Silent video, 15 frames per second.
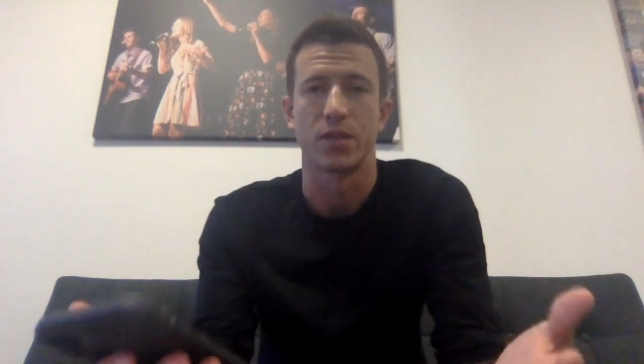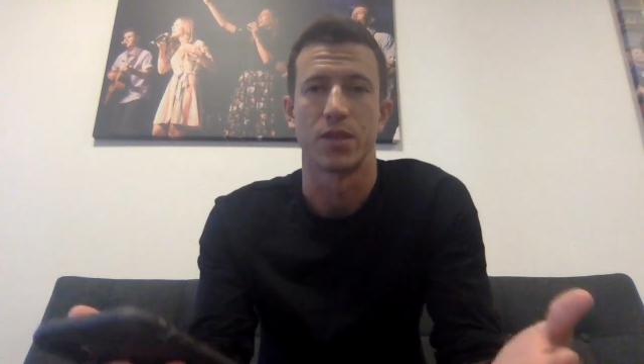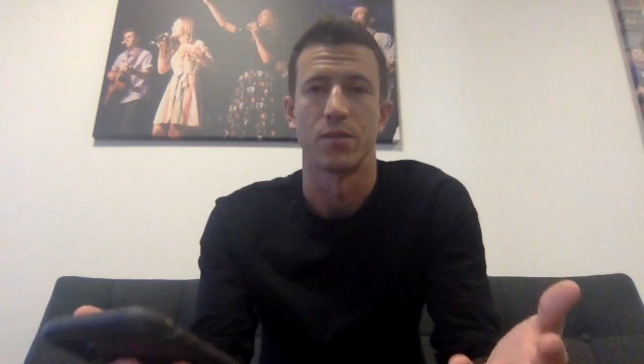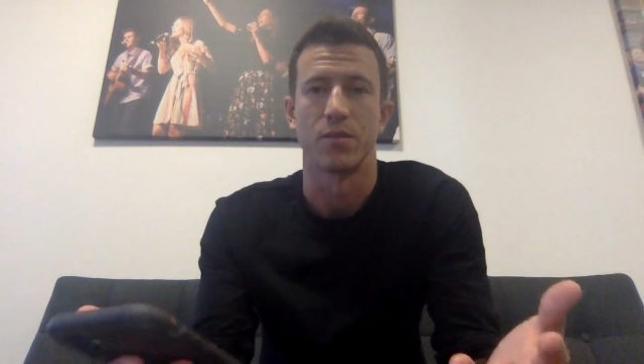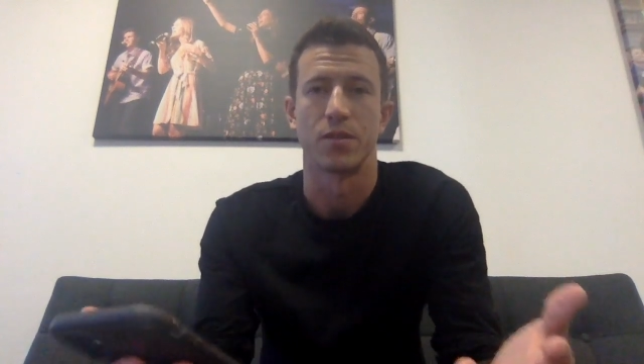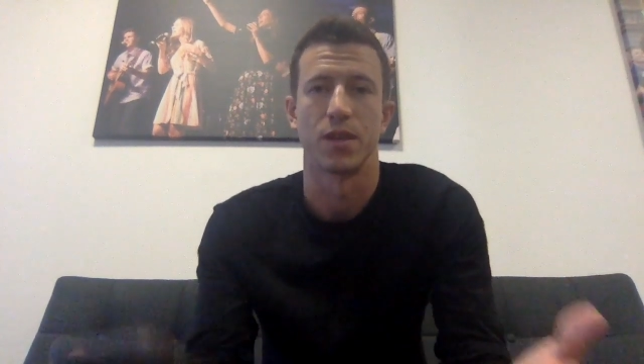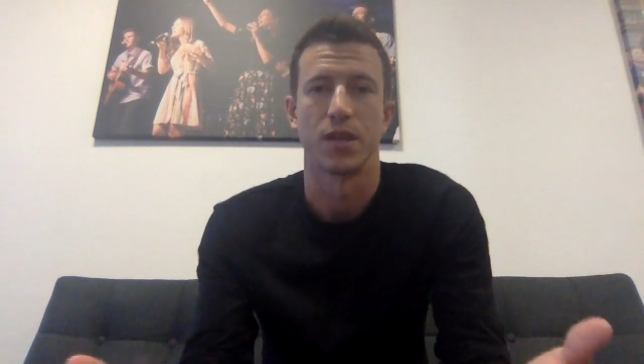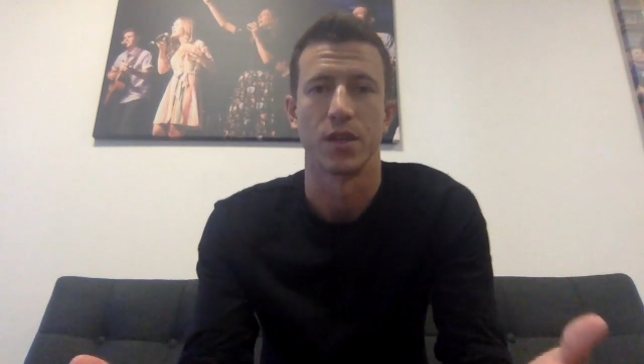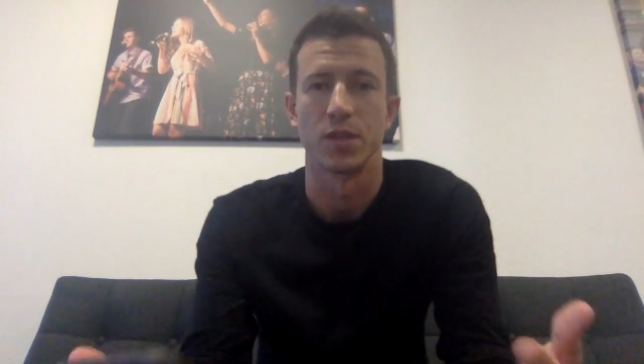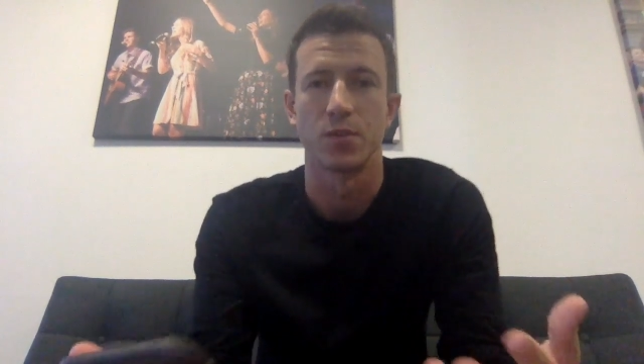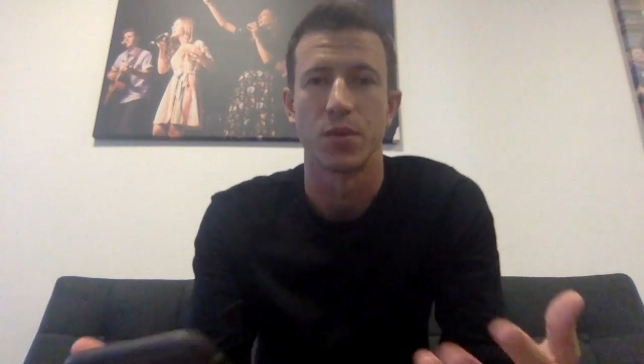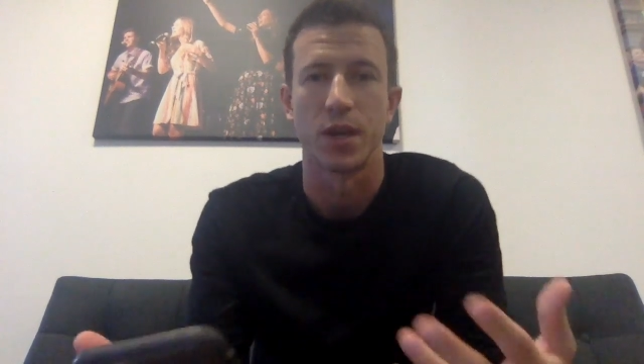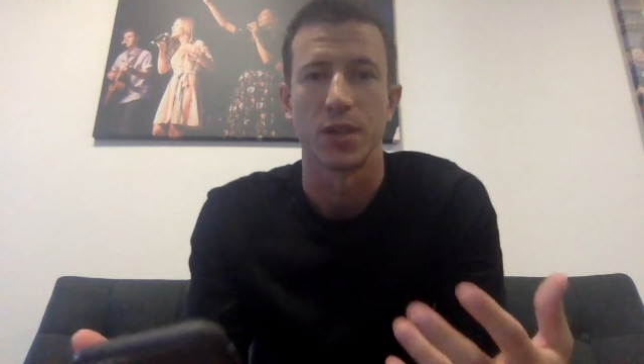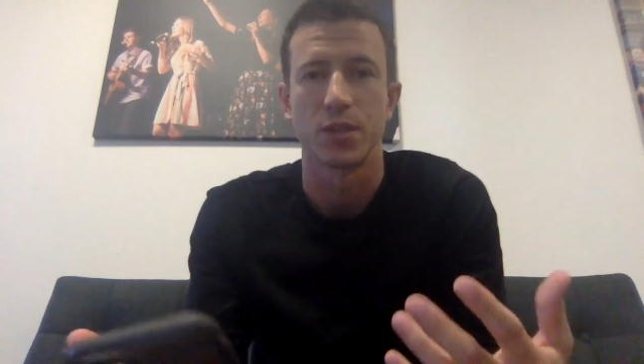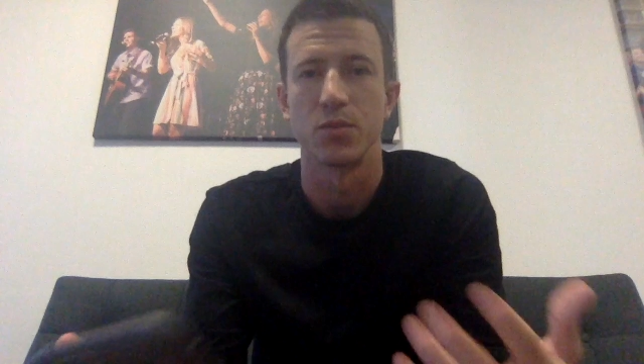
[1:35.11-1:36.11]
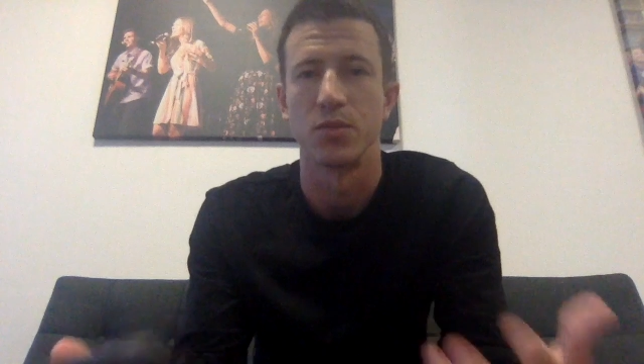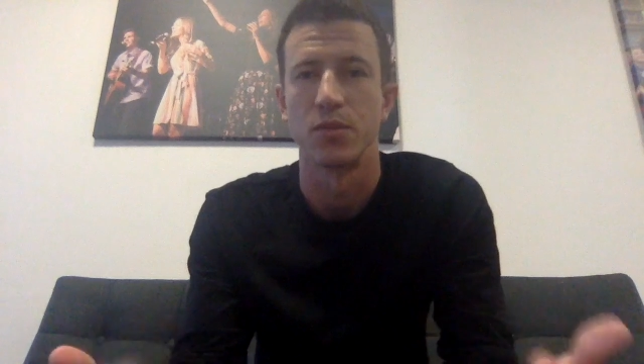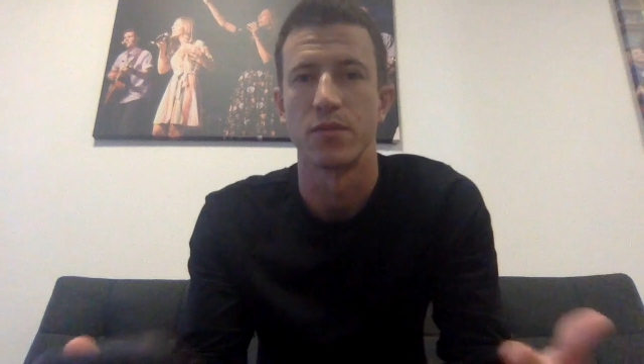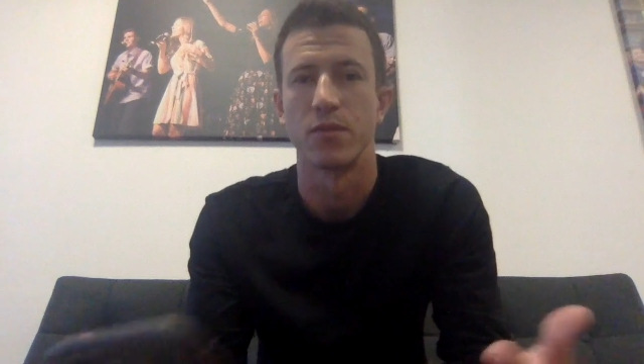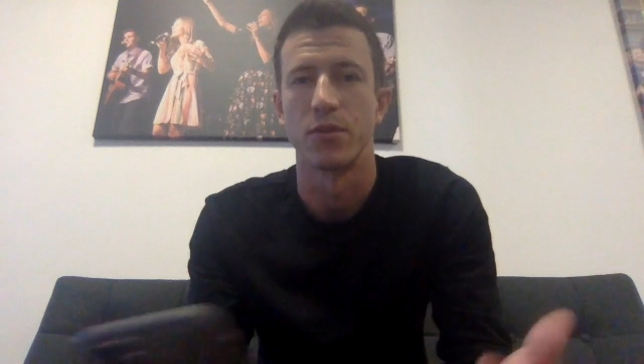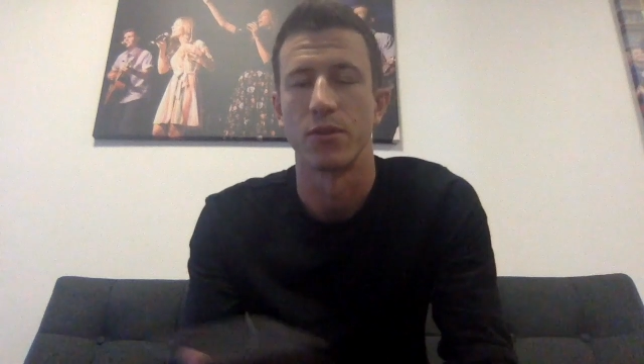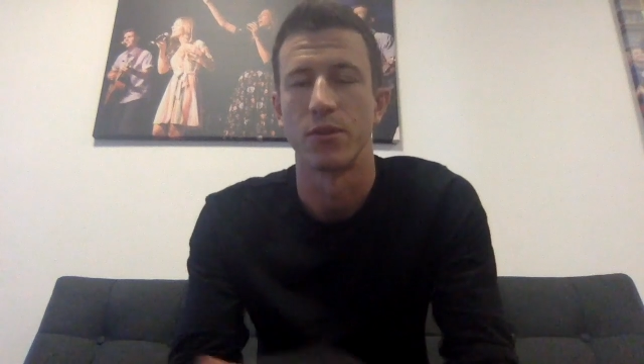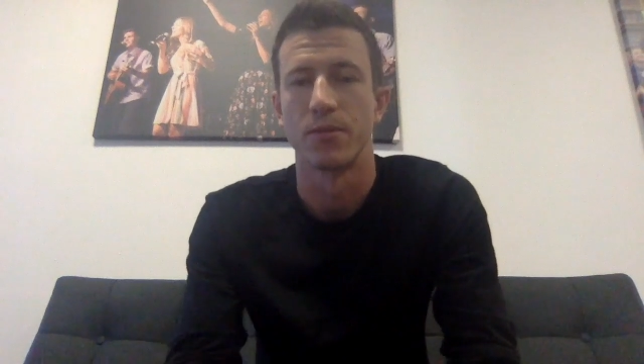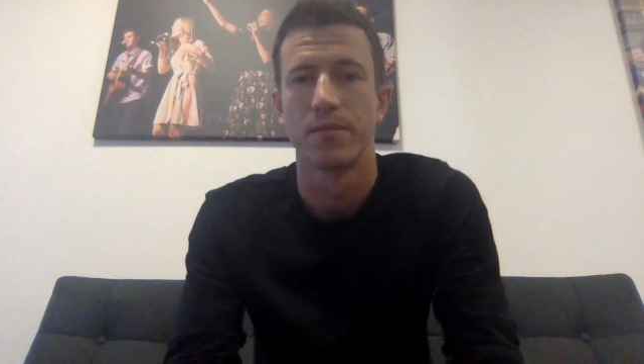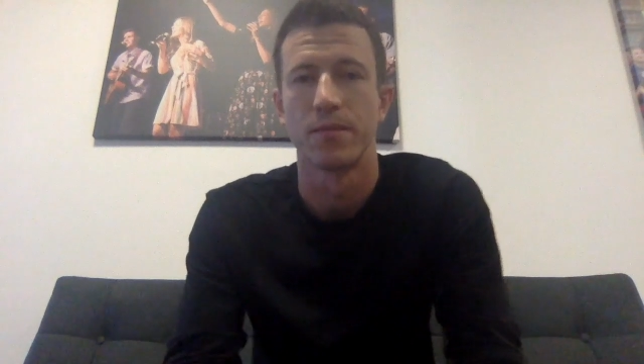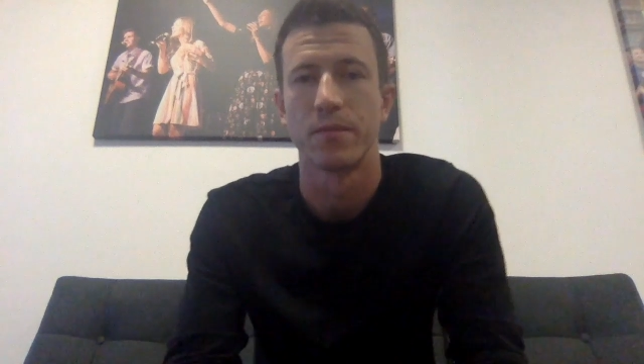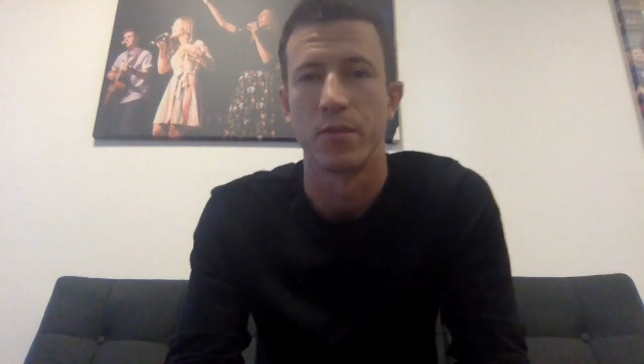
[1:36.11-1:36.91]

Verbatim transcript: same thing is possible for,